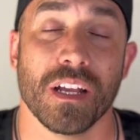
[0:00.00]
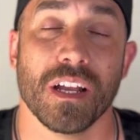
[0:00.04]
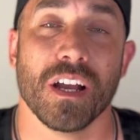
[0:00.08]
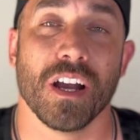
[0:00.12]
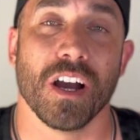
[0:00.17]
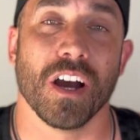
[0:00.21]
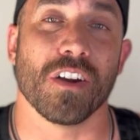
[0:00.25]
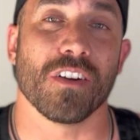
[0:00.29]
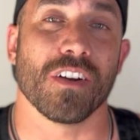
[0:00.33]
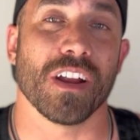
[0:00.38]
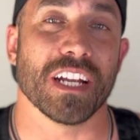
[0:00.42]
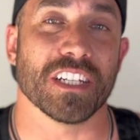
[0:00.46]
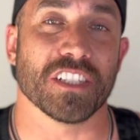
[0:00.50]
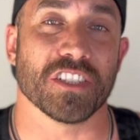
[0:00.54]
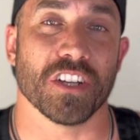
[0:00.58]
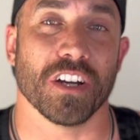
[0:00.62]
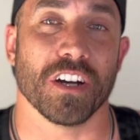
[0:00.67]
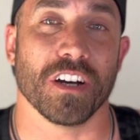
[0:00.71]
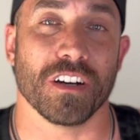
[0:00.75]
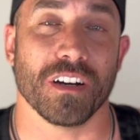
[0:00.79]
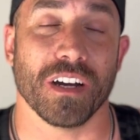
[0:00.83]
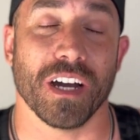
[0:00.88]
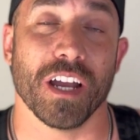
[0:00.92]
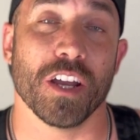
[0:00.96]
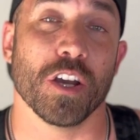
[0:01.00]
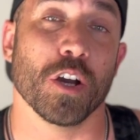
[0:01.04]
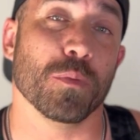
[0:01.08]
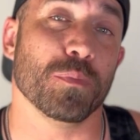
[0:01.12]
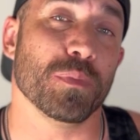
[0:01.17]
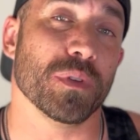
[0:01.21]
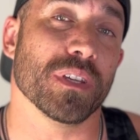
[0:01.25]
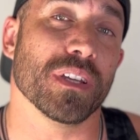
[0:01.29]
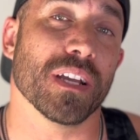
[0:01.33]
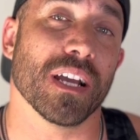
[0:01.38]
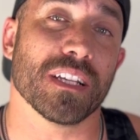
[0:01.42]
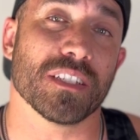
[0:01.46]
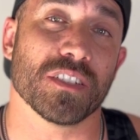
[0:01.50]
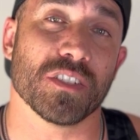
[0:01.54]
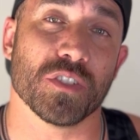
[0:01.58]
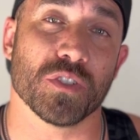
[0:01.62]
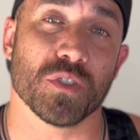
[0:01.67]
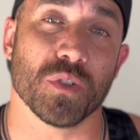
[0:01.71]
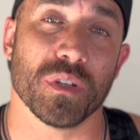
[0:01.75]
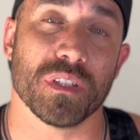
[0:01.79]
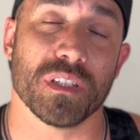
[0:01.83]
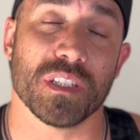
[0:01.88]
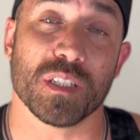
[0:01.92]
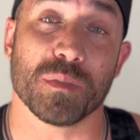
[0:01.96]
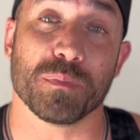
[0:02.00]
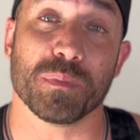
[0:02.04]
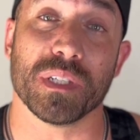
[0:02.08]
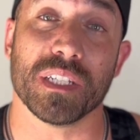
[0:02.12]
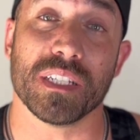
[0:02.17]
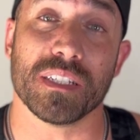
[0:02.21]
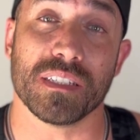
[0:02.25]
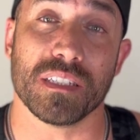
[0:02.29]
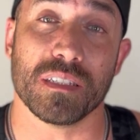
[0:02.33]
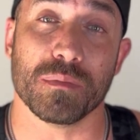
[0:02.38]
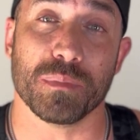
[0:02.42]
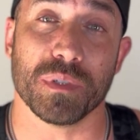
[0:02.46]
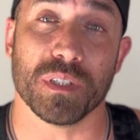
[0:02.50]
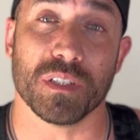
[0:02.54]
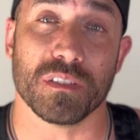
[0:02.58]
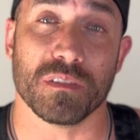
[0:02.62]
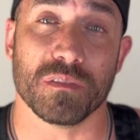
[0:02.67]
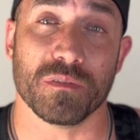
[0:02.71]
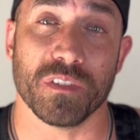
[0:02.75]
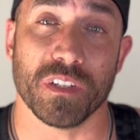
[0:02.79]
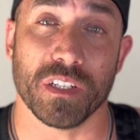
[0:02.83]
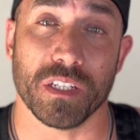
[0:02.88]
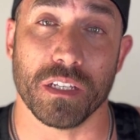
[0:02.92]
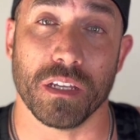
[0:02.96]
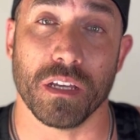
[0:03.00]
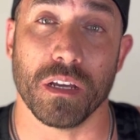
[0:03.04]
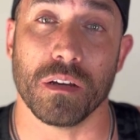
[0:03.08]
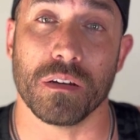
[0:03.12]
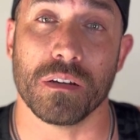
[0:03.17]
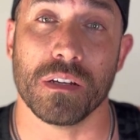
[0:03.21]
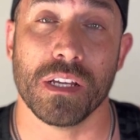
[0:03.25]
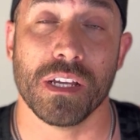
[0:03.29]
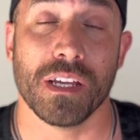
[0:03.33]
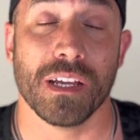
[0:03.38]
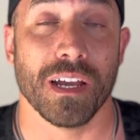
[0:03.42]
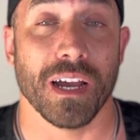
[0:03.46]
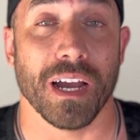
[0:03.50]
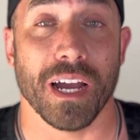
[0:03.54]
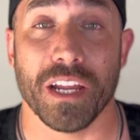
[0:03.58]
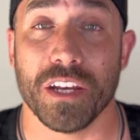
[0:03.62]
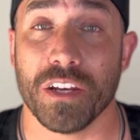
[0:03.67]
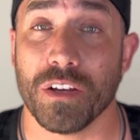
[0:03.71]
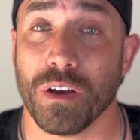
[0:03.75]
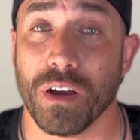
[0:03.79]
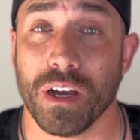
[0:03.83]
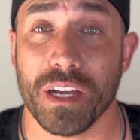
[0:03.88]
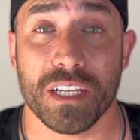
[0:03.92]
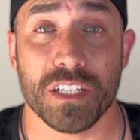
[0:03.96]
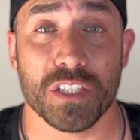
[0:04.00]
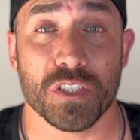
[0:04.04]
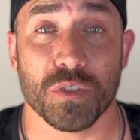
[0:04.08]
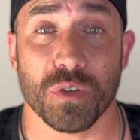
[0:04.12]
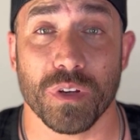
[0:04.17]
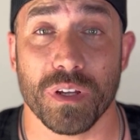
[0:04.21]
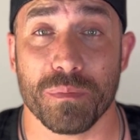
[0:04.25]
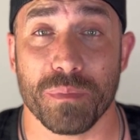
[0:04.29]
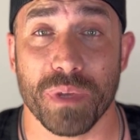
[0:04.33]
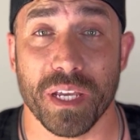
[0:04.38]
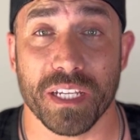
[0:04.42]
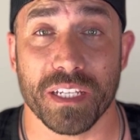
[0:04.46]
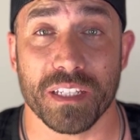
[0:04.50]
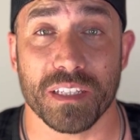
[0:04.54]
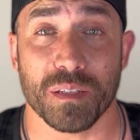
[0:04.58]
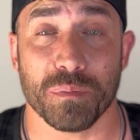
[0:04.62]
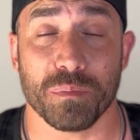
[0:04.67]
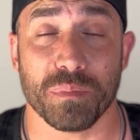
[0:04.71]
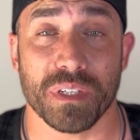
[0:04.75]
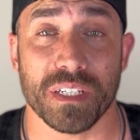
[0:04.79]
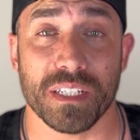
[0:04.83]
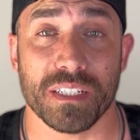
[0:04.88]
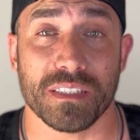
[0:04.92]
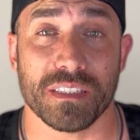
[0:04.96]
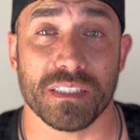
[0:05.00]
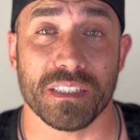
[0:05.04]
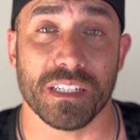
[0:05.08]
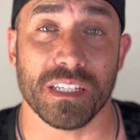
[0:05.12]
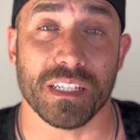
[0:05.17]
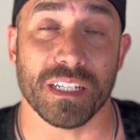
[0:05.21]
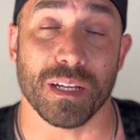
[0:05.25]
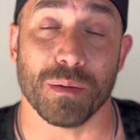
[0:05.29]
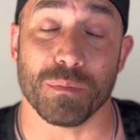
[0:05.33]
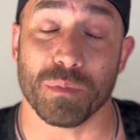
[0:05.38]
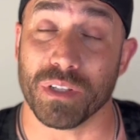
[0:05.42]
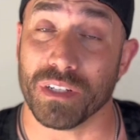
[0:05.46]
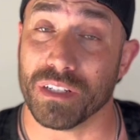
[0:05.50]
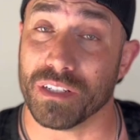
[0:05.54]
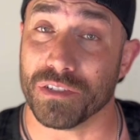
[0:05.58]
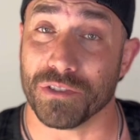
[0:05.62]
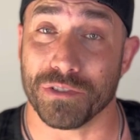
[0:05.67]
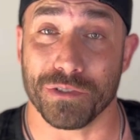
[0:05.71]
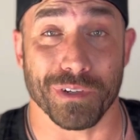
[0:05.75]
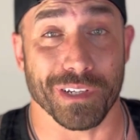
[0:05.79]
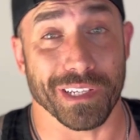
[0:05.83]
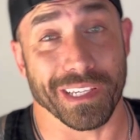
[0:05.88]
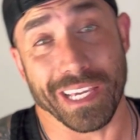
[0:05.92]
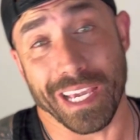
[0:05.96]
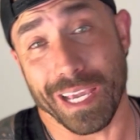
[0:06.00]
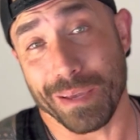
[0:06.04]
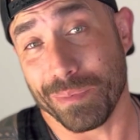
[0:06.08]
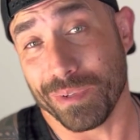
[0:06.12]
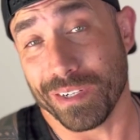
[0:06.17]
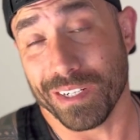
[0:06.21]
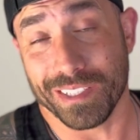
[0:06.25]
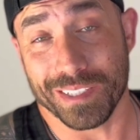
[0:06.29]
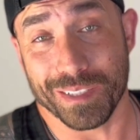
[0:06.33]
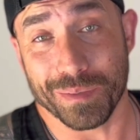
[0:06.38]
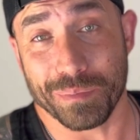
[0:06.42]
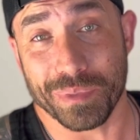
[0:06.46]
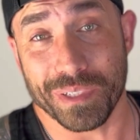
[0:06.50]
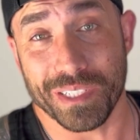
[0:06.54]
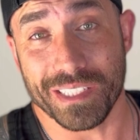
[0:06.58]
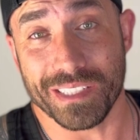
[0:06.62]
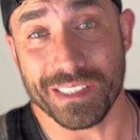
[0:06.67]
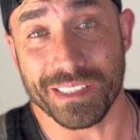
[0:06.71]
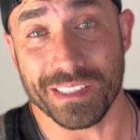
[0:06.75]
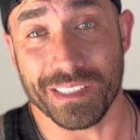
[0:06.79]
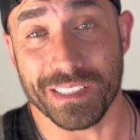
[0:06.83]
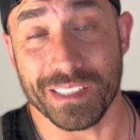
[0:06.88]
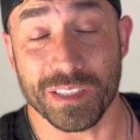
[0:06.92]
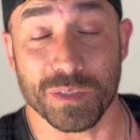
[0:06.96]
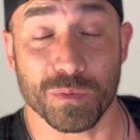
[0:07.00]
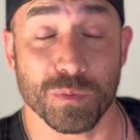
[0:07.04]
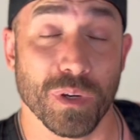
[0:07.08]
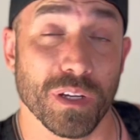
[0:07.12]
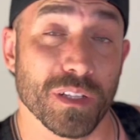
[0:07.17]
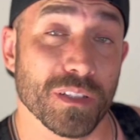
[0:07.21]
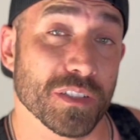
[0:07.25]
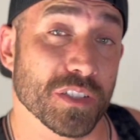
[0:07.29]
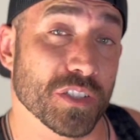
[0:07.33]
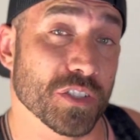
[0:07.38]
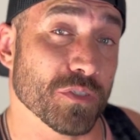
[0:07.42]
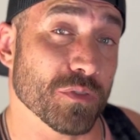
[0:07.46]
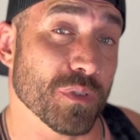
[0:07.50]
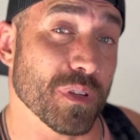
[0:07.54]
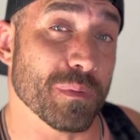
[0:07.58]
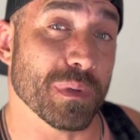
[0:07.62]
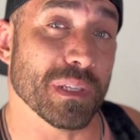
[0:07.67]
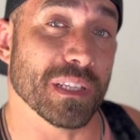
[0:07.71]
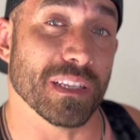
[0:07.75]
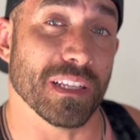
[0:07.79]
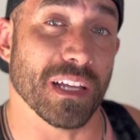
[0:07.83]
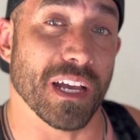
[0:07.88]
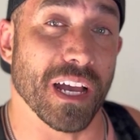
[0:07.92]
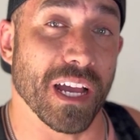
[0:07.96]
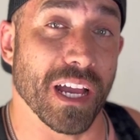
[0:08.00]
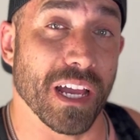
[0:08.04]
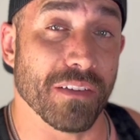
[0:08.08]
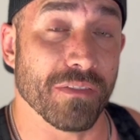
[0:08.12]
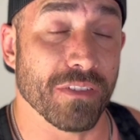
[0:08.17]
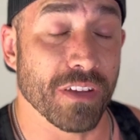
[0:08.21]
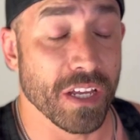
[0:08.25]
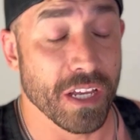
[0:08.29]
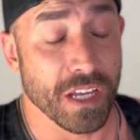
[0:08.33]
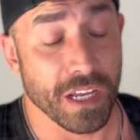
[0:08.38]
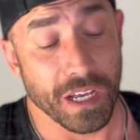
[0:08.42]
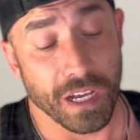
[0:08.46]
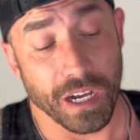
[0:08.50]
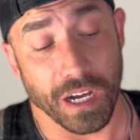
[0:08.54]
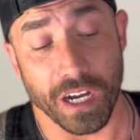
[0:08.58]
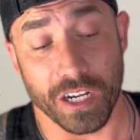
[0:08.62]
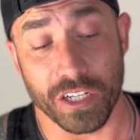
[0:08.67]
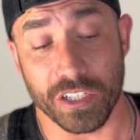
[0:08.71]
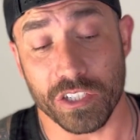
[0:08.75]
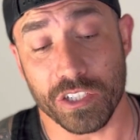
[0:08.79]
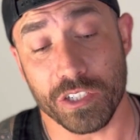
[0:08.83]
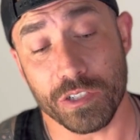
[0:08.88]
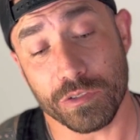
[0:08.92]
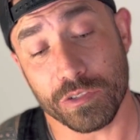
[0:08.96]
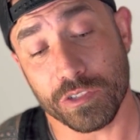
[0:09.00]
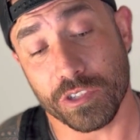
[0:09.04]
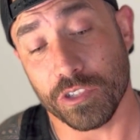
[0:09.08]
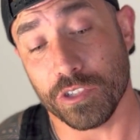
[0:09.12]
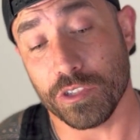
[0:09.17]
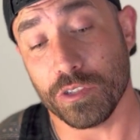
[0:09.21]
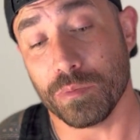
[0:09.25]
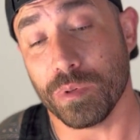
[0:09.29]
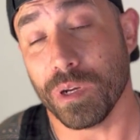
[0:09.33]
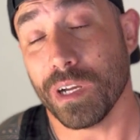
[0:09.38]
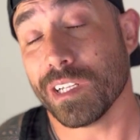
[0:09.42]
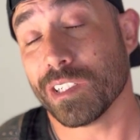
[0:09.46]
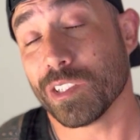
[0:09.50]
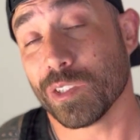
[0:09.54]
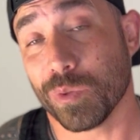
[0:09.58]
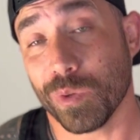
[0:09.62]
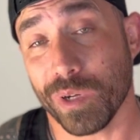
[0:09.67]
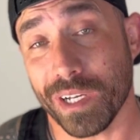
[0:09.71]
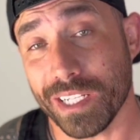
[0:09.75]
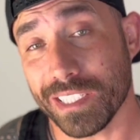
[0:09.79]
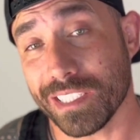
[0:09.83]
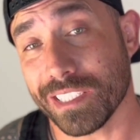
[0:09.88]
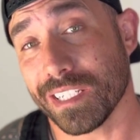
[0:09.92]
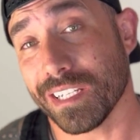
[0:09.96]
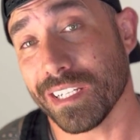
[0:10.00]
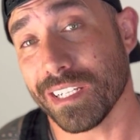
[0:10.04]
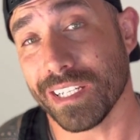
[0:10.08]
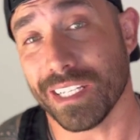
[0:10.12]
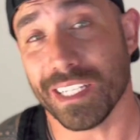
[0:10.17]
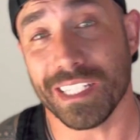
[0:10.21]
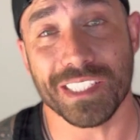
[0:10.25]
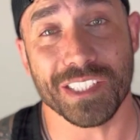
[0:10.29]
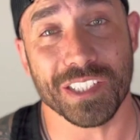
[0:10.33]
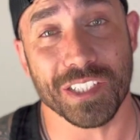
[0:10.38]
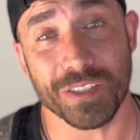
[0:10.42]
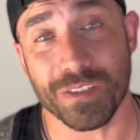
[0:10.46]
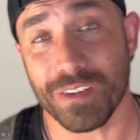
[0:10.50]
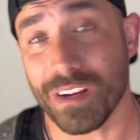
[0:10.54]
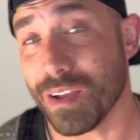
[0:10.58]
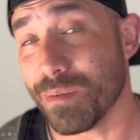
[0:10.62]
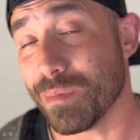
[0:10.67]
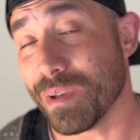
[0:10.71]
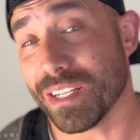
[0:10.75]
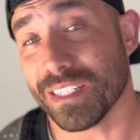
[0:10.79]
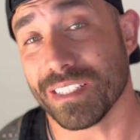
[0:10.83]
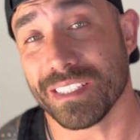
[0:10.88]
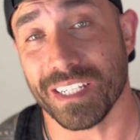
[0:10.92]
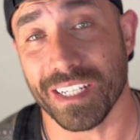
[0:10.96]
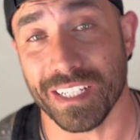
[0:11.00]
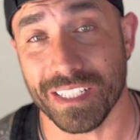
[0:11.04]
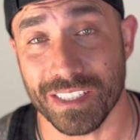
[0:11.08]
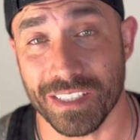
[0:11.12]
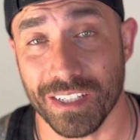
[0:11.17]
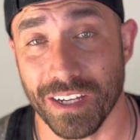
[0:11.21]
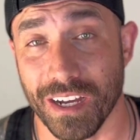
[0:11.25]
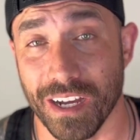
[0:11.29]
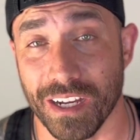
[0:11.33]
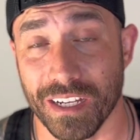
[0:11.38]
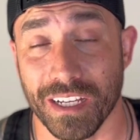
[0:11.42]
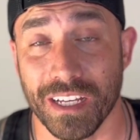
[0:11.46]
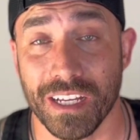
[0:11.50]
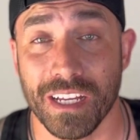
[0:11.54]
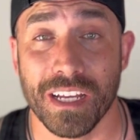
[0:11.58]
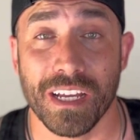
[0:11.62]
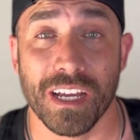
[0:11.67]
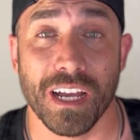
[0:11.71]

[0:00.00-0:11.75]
All right, y'all, I hope you guys enjoyed this PC build video. I know I enjoyed making the PC, and I'm gonna enjoy gaming on the PC, as well as streaming live on YouTube, Twitch, Instagram, and TikTok.